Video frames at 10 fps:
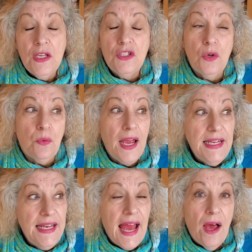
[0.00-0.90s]
So
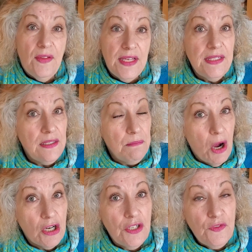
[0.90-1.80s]
right now, and this is
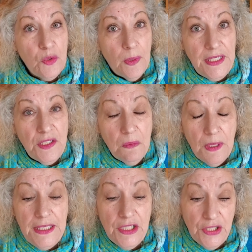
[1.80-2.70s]
March of
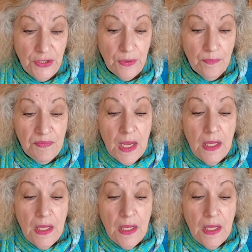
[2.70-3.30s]
2022,